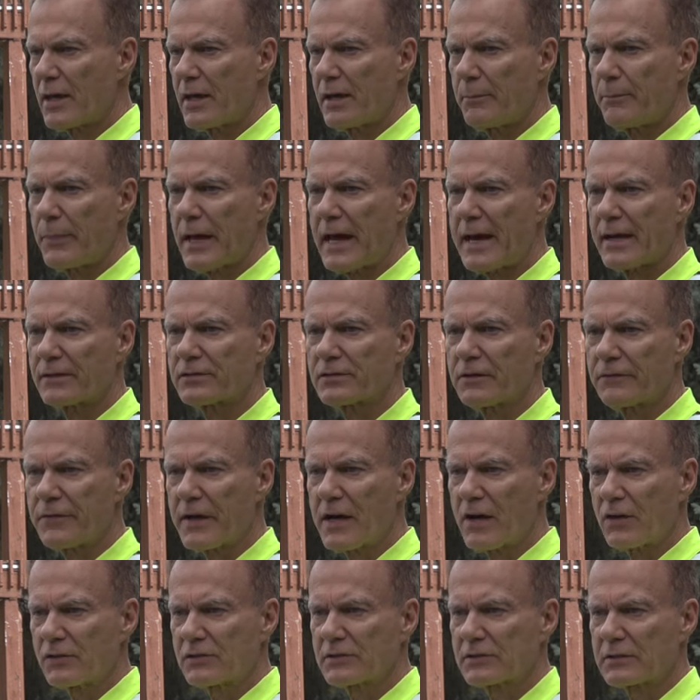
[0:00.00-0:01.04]
a passive
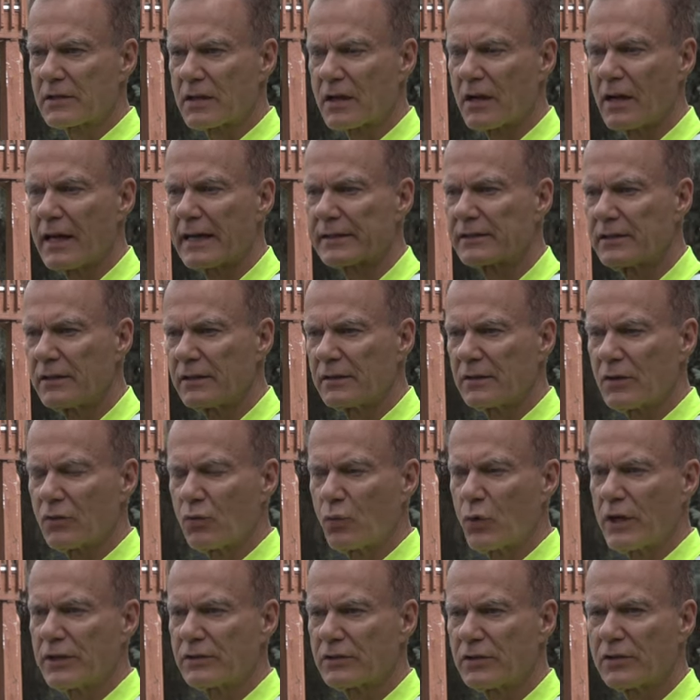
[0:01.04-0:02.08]
house collecting the
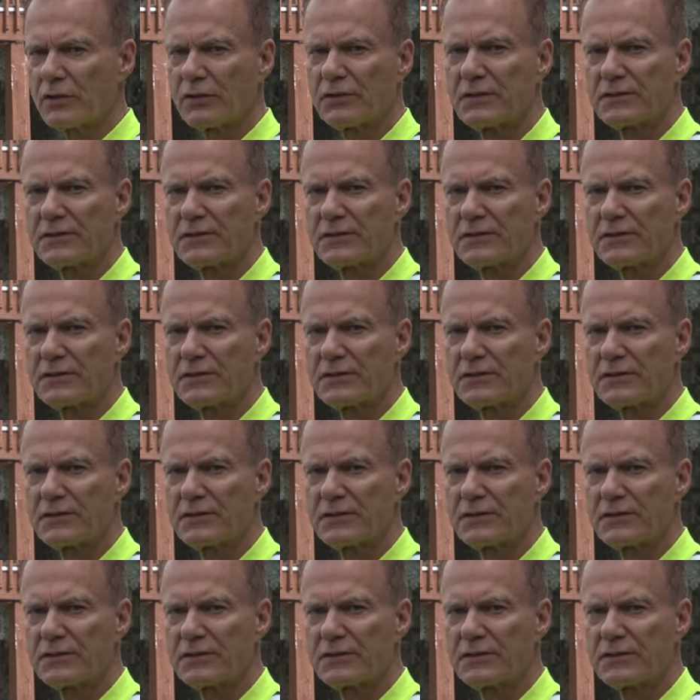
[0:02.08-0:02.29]
winter